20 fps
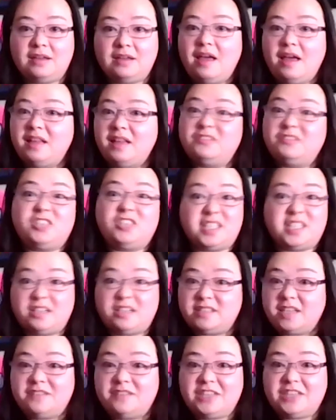I live just
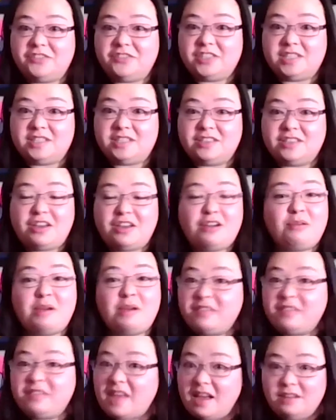outside of San Francisco.
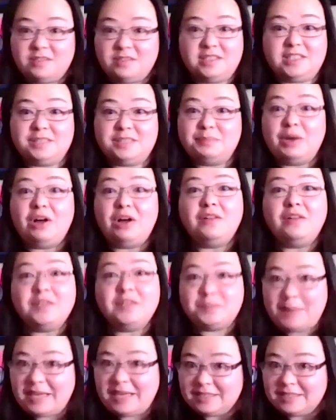The house is small, the
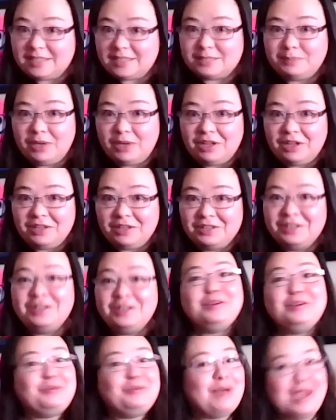space is small.
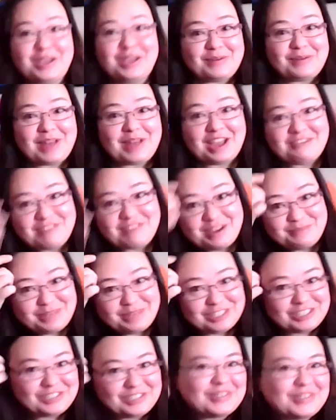We don't have that
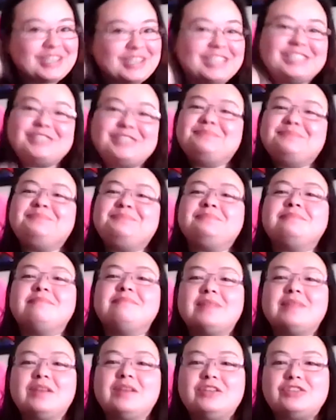much storage.
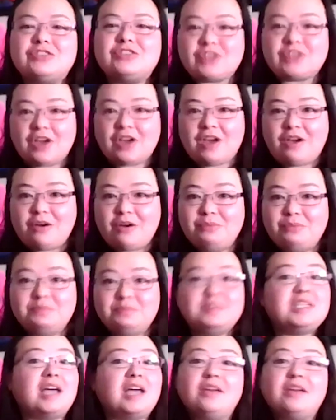So
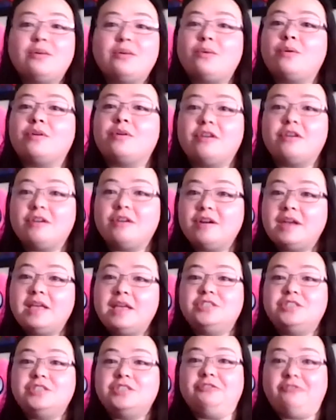dye to order
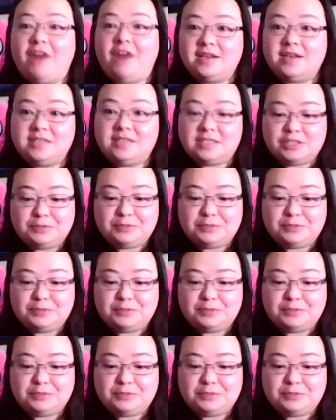is your friend.